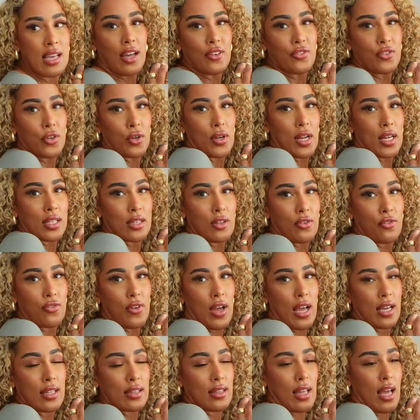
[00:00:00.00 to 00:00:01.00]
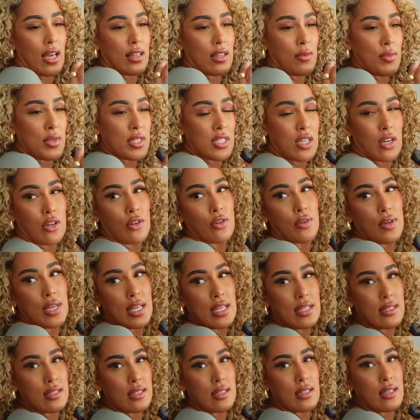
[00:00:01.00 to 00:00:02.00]
I feel like the fact that the material
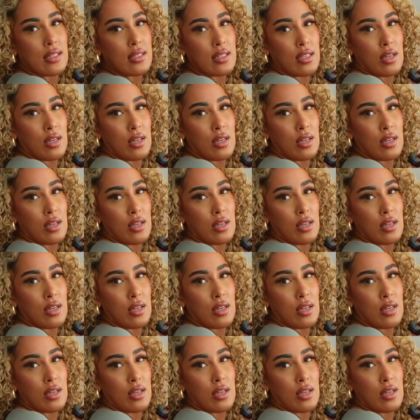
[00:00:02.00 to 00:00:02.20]
isn't as